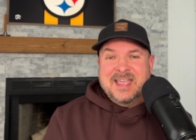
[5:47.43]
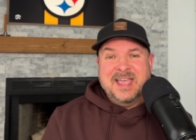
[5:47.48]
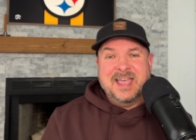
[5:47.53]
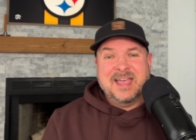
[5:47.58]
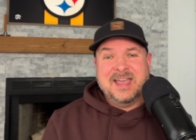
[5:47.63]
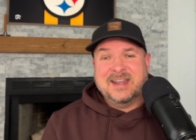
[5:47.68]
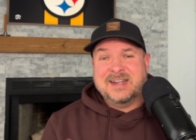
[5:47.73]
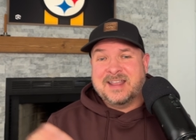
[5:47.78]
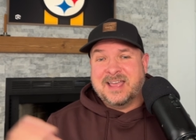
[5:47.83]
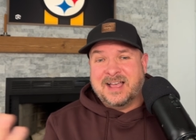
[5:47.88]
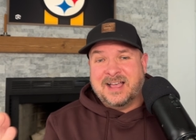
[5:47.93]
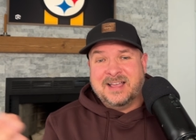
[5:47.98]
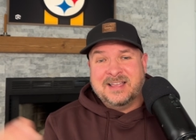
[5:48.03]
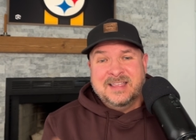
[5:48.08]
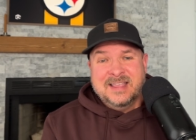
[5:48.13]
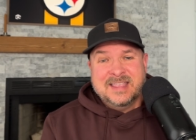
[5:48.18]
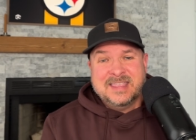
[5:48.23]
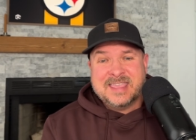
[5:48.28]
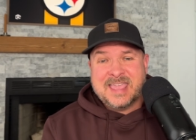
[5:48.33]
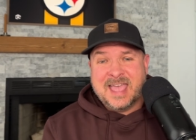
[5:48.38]
And
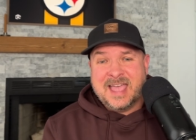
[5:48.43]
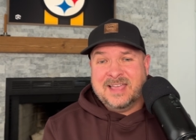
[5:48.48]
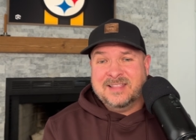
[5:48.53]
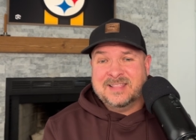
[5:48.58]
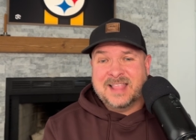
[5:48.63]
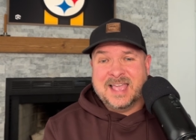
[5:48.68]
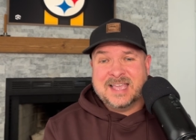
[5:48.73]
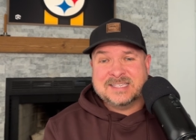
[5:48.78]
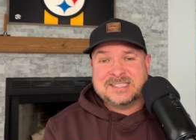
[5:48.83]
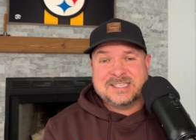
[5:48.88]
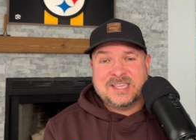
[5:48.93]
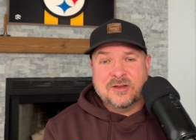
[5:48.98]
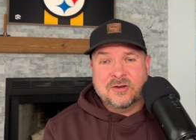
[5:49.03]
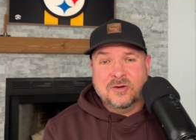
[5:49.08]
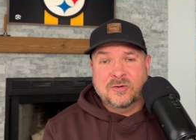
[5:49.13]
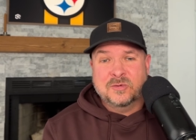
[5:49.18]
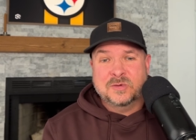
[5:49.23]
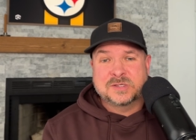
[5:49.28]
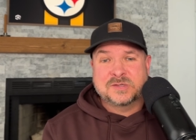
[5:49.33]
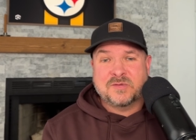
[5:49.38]
last
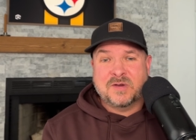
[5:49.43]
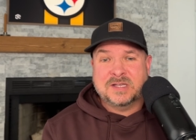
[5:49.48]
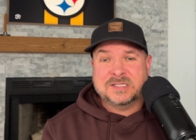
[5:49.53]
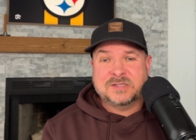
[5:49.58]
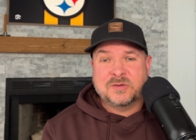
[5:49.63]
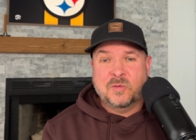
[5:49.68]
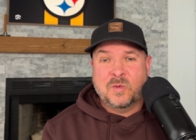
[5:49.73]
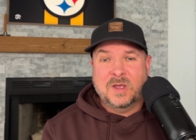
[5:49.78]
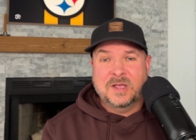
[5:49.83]
year it was Russell